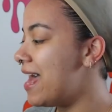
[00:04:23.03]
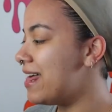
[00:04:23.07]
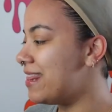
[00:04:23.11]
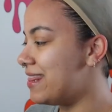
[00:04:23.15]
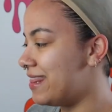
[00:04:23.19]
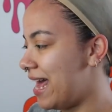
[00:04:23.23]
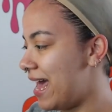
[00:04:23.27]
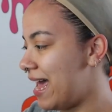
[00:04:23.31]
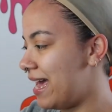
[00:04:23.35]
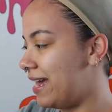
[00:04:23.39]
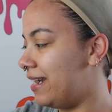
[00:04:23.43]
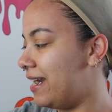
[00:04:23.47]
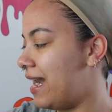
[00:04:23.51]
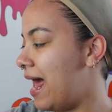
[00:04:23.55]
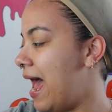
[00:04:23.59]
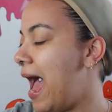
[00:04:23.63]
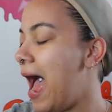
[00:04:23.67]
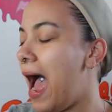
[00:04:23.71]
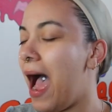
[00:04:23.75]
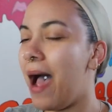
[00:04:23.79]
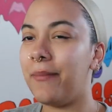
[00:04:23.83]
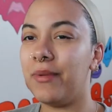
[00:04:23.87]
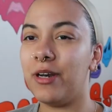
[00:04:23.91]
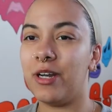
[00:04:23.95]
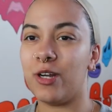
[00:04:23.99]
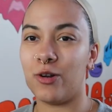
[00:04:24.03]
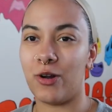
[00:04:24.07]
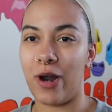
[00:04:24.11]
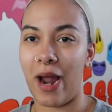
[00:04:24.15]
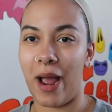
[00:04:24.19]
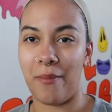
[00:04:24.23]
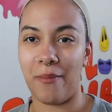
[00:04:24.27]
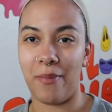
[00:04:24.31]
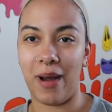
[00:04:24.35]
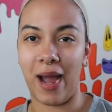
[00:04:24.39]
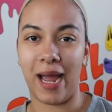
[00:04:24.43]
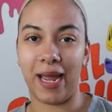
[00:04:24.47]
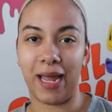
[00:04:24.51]
Then I'm gonna
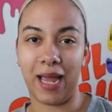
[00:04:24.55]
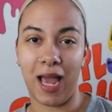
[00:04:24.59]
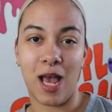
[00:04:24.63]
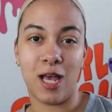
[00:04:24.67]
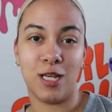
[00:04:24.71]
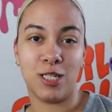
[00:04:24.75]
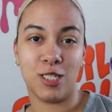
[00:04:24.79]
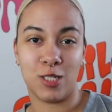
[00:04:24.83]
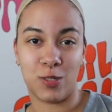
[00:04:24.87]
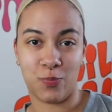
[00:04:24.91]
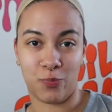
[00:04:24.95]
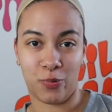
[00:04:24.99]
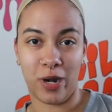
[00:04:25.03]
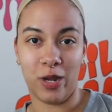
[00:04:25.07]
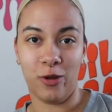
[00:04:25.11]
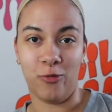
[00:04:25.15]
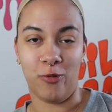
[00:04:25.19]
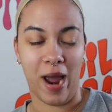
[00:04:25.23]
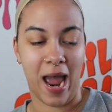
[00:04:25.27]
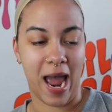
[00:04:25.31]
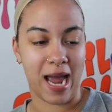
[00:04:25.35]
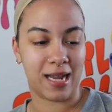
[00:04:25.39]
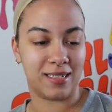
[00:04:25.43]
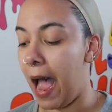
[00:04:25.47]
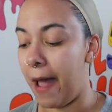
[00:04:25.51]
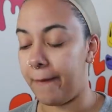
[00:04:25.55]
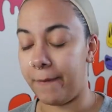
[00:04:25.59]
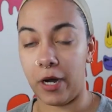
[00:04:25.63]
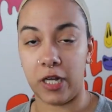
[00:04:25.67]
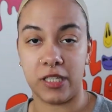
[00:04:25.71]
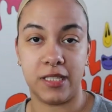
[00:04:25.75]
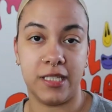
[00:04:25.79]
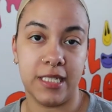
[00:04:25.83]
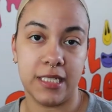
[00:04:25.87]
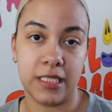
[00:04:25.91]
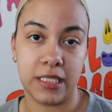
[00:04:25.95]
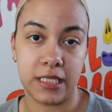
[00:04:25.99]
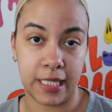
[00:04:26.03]
grab my spray wax. I
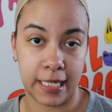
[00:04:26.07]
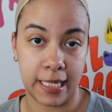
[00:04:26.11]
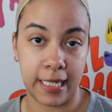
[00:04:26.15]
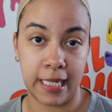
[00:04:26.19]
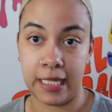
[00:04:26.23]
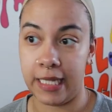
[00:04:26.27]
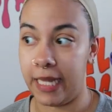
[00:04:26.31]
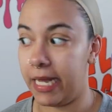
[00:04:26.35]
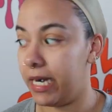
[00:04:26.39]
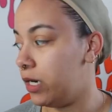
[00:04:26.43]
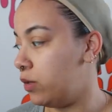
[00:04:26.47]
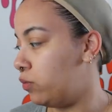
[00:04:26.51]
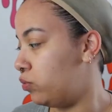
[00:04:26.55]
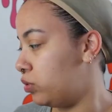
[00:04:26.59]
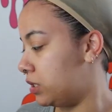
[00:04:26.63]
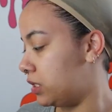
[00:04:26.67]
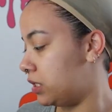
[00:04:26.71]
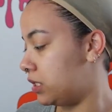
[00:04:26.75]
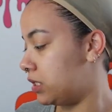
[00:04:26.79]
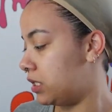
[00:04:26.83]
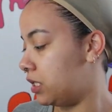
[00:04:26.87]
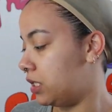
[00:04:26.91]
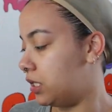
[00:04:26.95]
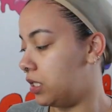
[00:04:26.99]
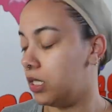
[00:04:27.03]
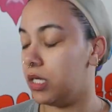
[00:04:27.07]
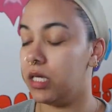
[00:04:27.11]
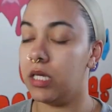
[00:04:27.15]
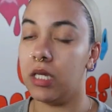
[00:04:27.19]
bought this thinking that it was